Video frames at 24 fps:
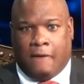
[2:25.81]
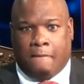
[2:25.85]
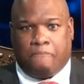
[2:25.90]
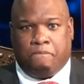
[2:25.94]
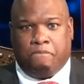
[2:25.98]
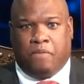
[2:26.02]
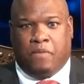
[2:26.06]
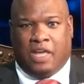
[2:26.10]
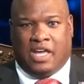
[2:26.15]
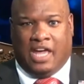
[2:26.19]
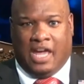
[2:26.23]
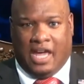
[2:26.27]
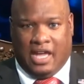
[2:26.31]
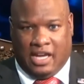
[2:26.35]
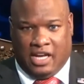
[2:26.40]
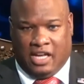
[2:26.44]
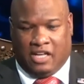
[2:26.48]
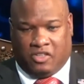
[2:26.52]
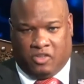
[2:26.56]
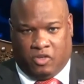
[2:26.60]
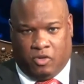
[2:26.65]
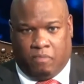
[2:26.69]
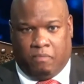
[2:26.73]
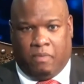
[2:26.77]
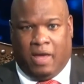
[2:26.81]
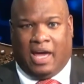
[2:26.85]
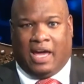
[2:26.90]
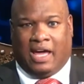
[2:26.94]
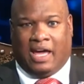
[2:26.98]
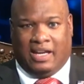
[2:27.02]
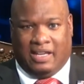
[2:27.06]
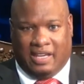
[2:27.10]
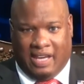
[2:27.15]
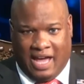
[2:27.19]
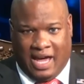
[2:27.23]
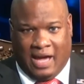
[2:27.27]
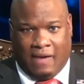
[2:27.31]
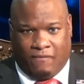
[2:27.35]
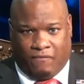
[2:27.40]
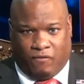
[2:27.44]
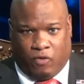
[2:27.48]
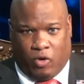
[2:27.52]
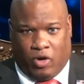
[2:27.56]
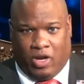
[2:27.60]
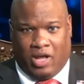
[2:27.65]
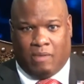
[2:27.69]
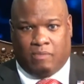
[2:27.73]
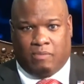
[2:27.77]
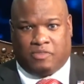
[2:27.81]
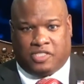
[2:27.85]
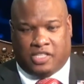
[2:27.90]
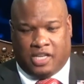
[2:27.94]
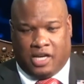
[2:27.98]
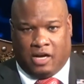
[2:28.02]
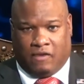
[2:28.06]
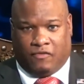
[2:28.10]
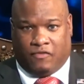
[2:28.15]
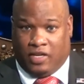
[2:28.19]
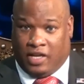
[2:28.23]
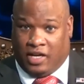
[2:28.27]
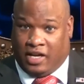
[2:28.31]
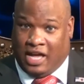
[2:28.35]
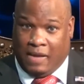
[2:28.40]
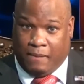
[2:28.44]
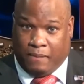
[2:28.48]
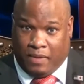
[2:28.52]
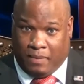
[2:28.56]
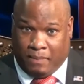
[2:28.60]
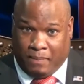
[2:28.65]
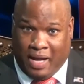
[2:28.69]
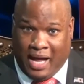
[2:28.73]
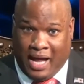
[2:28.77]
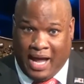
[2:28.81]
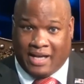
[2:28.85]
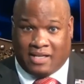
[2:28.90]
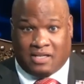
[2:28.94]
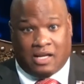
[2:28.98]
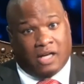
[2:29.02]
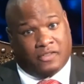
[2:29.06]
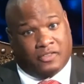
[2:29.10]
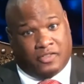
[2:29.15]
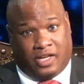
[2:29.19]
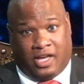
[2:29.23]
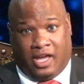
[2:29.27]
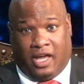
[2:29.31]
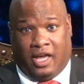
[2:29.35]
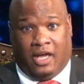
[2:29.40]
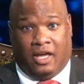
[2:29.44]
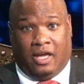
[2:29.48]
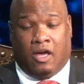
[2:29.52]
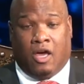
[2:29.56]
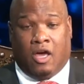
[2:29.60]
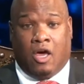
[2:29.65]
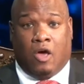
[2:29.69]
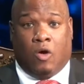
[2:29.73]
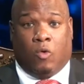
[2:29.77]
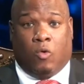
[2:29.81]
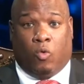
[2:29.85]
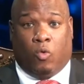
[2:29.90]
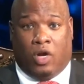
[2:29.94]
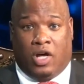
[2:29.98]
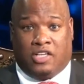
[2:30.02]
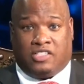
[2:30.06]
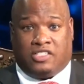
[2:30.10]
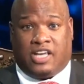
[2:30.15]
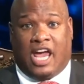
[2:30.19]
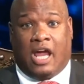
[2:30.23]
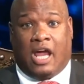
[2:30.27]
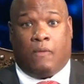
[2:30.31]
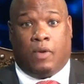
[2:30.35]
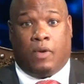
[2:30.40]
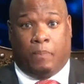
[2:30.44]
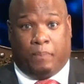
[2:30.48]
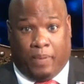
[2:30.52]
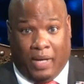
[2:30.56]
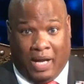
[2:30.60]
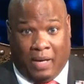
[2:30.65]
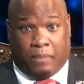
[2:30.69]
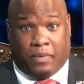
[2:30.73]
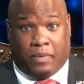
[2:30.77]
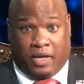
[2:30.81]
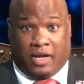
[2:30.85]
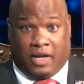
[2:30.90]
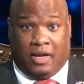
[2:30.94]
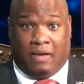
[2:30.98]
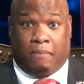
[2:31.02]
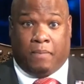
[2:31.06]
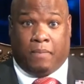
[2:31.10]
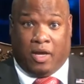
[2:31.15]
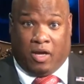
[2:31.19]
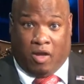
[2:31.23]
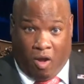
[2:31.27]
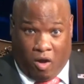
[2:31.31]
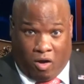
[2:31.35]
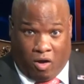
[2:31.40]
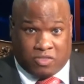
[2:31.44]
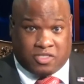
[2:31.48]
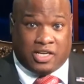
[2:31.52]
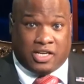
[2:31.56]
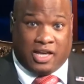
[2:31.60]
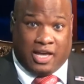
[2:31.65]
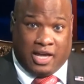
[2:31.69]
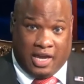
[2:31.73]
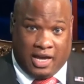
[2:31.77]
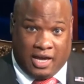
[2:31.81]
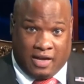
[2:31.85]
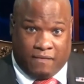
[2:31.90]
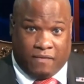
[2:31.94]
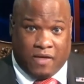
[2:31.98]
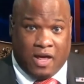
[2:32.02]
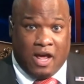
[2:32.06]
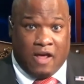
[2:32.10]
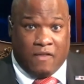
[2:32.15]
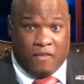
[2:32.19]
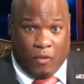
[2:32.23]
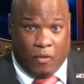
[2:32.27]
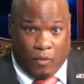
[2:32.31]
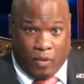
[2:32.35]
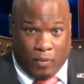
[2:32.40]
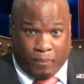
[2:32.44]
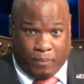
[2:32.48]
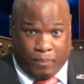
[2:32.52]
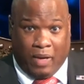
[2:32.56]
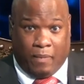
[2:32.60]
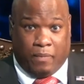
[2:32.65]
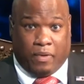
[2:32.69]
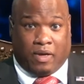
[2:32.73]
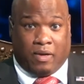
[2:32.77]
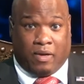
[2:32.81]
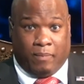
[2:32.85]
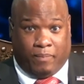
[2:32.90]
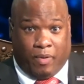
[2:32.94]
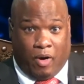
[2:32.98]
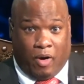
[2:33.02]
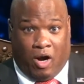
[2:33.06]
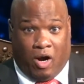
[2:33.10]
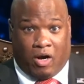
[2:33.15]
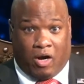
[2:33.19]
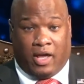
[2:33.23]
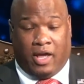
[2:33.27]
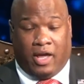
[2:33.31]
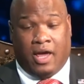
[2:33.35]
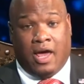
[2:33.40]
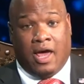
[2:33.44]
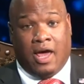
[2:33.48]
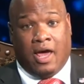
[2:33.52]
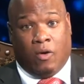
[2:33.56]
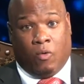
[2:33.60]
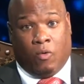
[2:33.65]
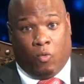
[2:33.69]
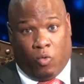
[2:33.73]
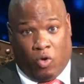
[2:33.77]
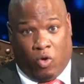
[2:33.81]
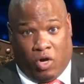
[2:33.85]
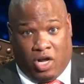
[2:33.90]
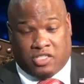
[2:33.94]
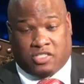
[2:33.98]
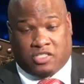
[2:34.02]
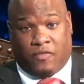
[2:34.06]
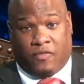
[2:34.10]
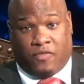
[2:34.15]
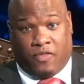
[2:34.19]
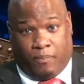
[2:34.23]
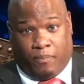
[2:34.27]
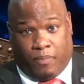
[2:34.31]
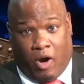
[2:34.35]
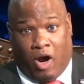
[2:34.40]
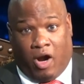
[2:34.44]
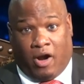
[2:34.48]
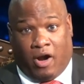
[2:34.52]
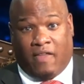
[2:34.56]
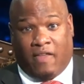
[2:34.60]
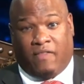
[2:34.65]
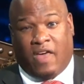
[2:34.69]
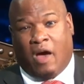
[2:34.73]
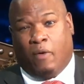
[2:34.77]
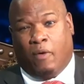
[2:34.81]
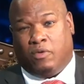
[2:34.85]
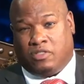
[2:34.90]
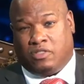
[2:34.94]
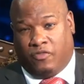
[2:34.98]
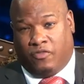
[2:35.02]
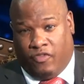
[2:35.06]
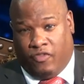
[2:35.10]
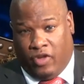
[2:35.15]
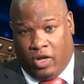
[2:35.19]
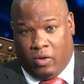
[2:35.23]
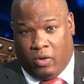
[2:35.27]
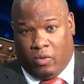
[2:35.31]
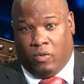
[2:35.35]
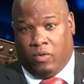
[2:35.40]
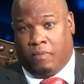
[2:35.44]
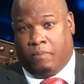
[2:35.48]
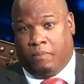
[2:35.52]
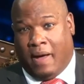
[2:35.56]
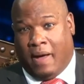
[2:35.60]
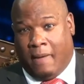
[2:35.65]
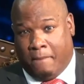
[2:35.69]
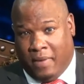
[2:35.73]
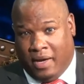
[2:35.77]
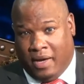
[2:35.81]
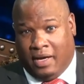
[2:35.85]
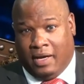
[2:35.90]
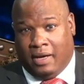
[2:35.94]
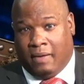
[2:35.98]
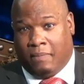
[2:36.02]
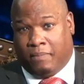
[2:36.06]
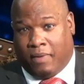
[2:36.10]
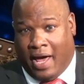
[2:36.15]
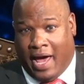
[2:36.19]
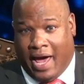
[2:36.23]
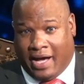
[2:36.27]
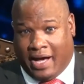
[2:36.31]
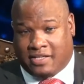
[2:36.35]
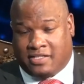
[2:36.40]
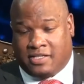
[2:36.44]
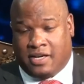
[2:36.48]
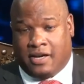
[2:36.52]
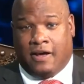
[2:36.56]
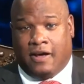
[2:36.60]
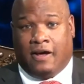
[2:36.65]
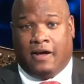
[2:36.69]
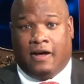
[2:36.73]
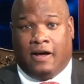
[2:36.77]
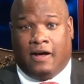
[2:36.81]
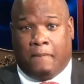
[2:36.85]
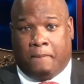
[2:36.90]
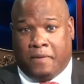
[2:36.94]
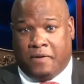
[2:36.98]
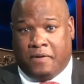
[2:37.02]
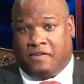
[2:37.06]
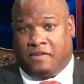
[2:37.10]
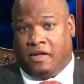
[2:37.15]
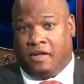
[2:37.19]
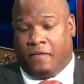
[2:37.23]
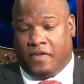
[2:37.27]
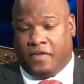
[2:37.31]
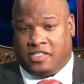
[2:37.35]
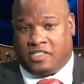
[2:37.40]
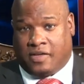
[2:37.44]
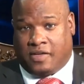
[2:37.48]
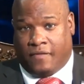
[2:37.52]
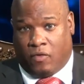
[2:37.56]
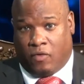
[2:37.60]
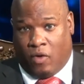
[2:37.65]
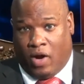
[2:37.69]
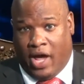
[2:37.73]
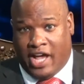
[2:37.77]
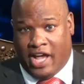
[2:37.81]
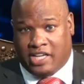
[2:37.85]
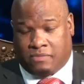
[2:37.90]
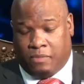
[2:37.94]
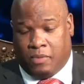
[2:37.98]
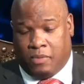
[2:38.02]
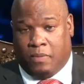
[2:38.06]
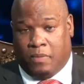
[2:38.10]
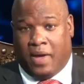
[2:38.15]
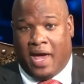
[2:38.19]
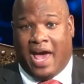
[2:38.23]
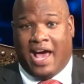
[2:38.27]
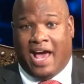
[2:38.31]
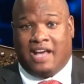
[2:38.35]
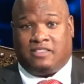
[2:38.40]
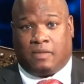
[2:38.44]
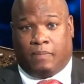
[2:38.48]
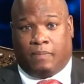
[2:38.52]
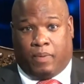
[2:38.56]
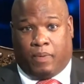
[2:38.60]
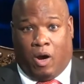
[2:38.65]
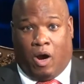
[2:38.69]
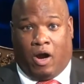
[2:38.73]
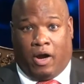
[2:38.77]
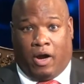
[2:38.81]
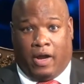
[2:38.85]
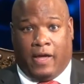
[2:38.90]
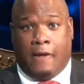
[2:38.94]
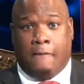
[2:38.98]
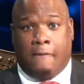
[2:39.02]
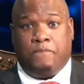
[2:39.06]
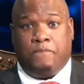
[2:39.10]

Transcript: beginning to make a name for himself, and keep in mind, Dr. King was a Republican because, again, the Republican Party was the party that was viewed by many blacks up until the Civil Rights Movement as the party